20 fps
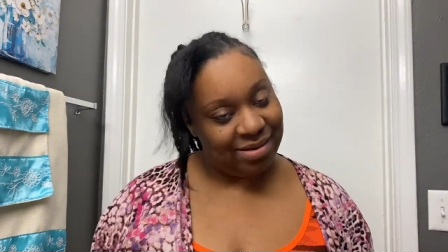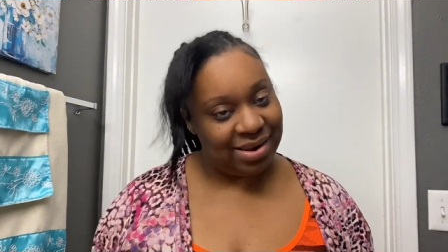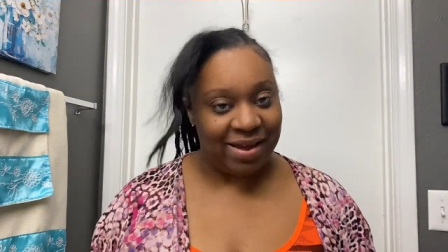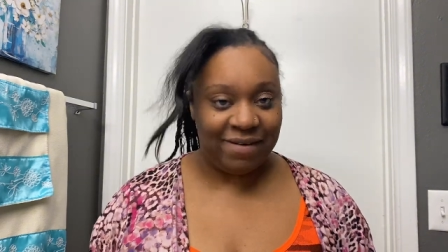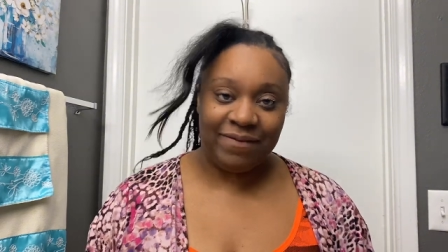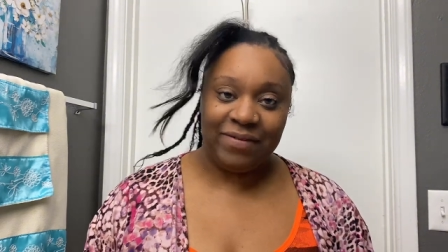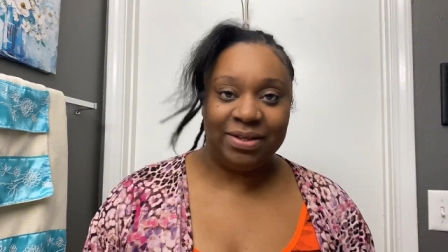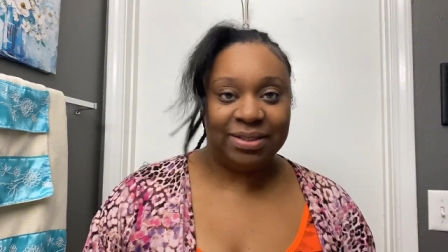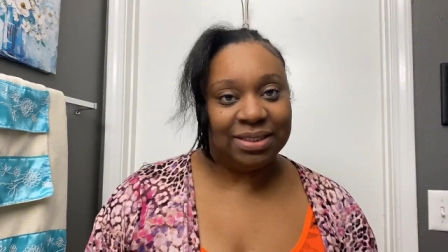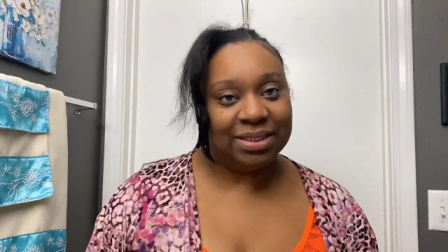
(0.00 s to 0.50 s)
That
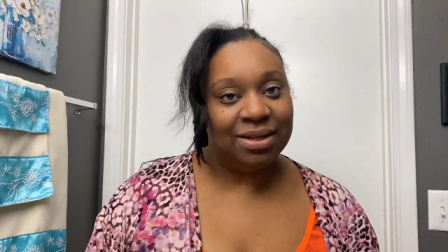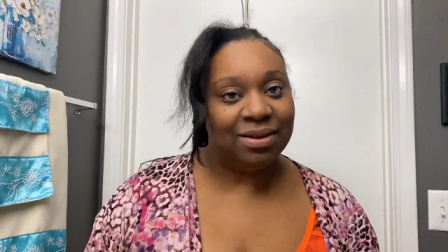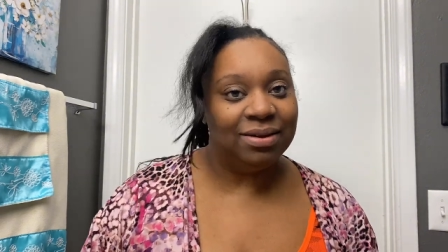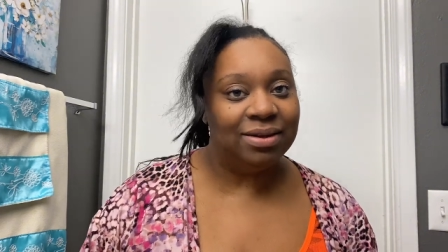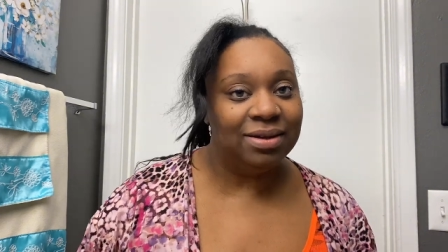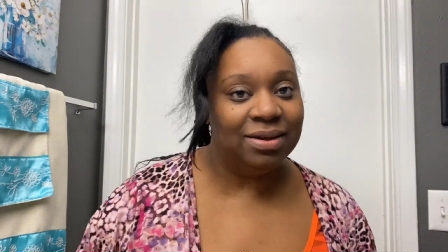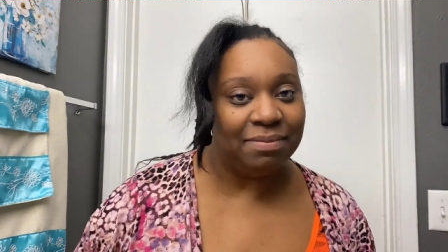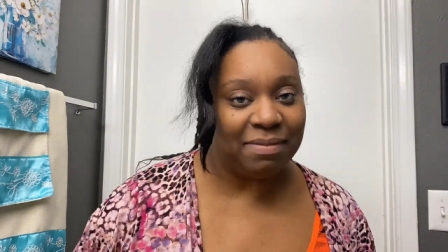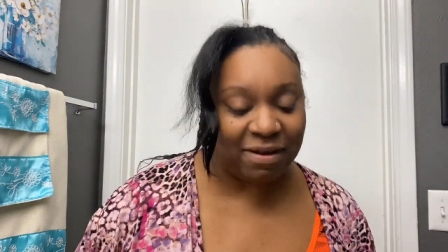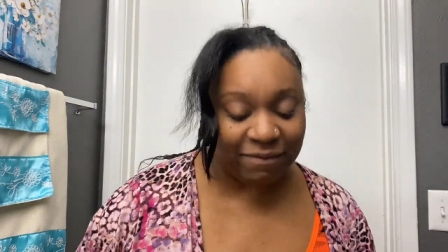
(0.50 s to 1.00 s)
feels so
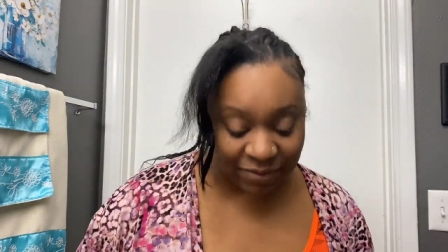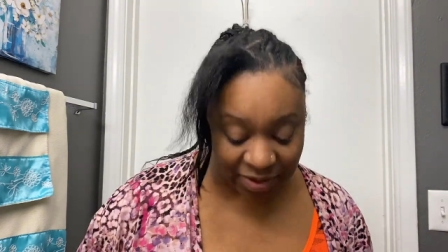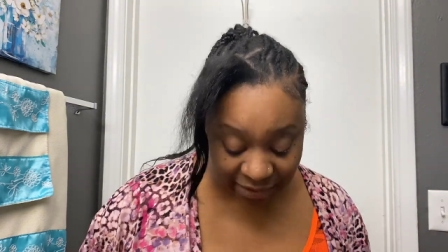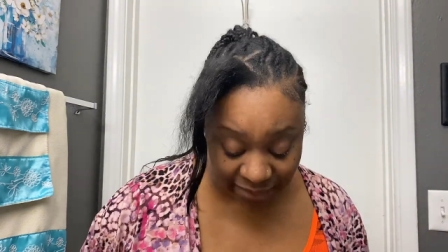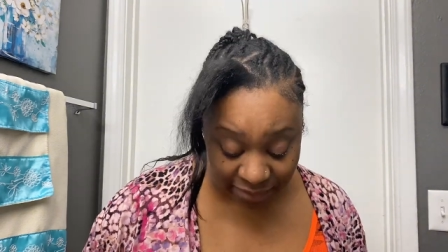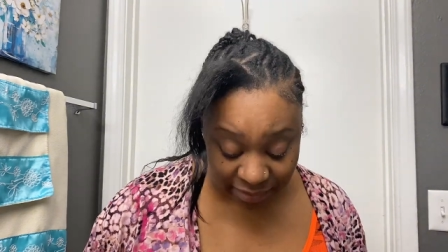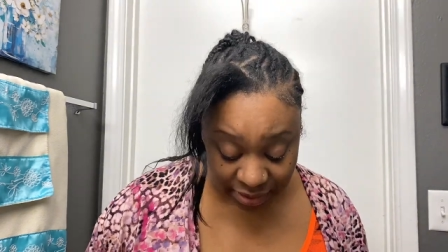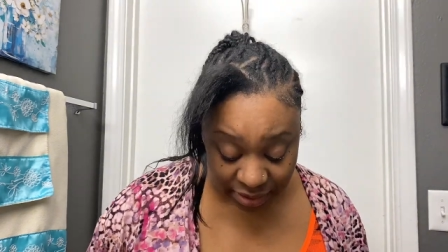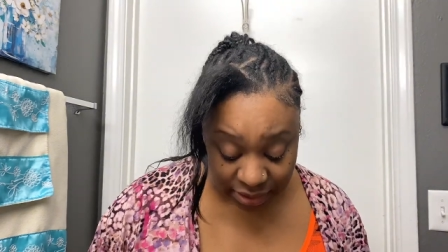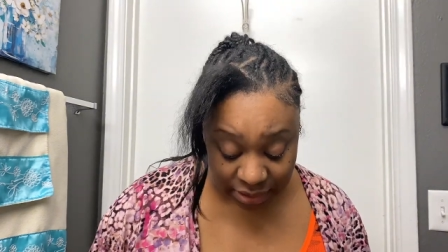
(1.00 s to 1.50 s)
good. My feet
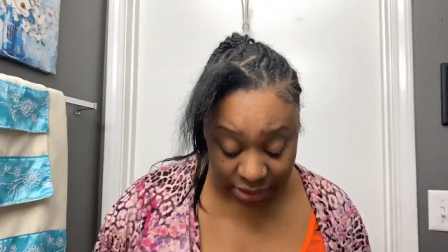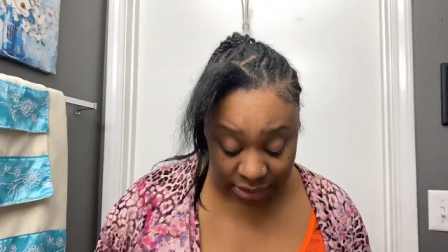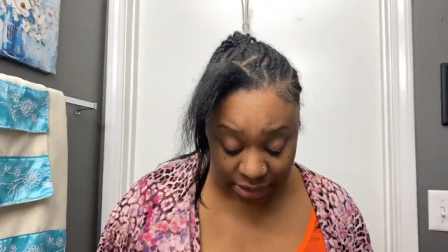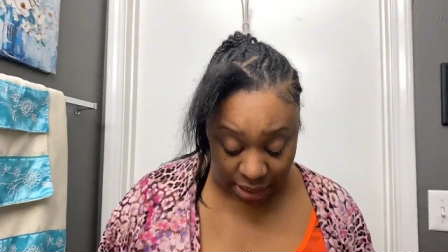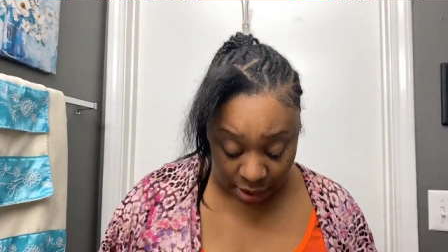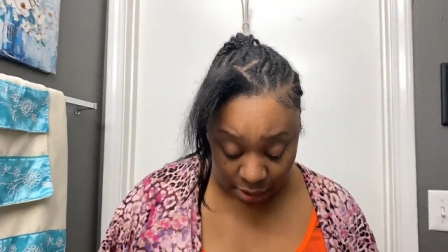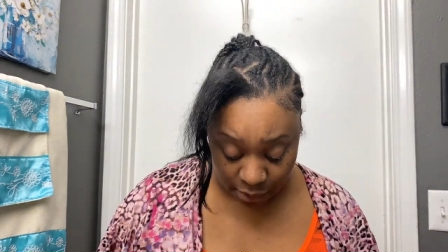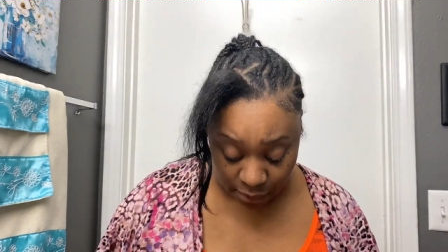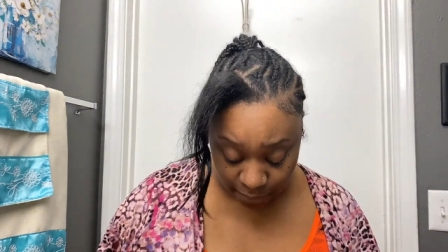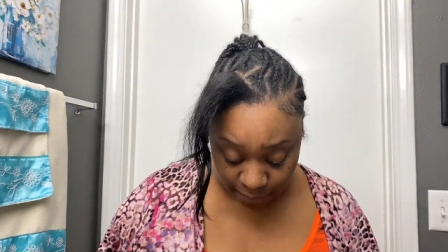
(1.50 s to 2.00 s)
feel
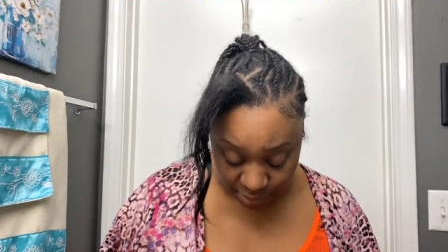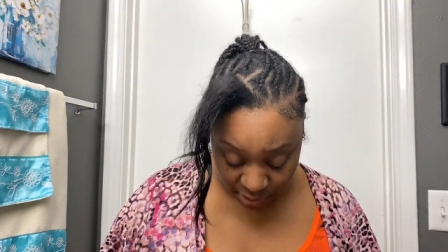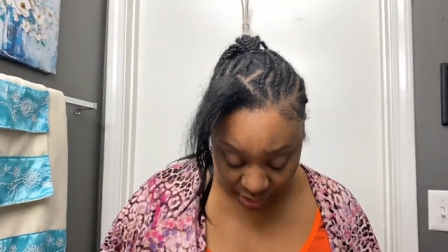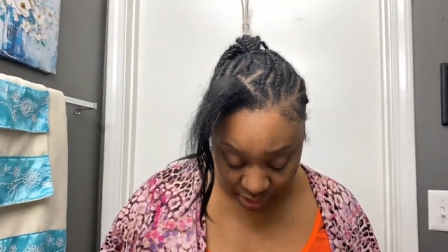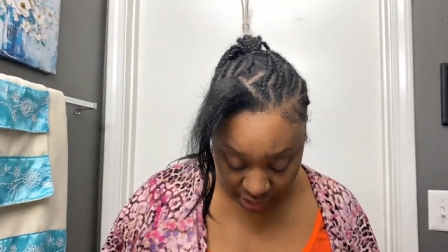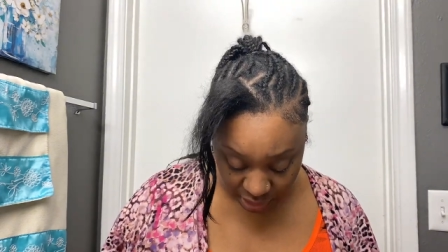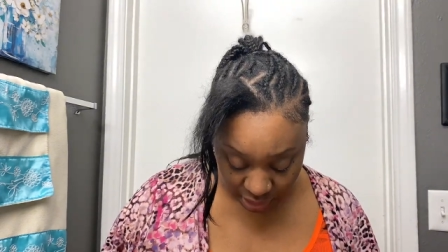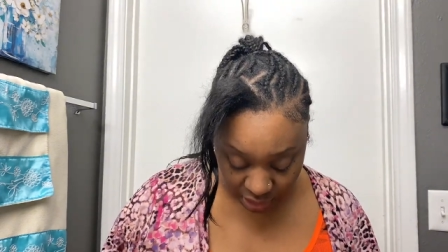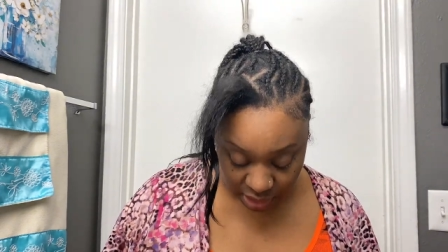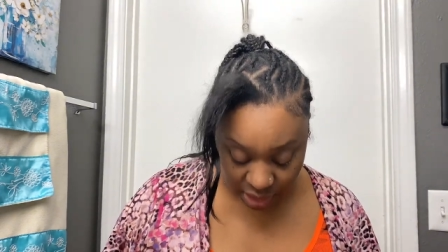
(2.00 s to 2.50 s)
so
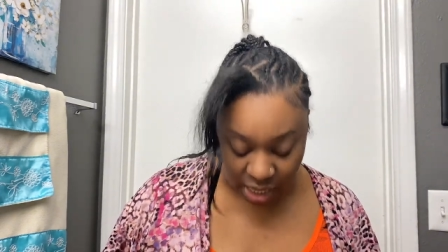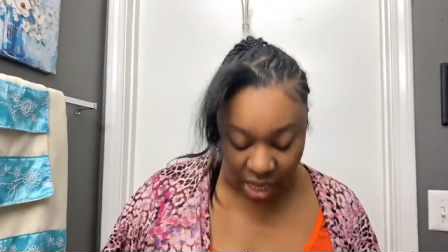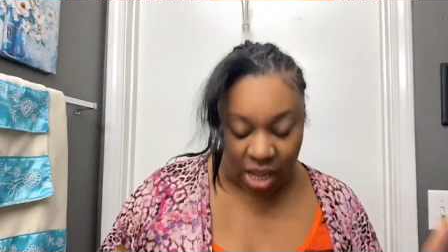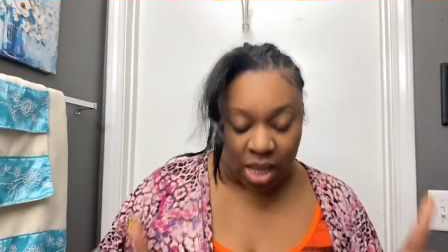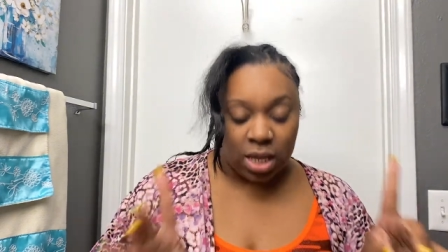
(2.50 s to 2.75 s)
freaking good.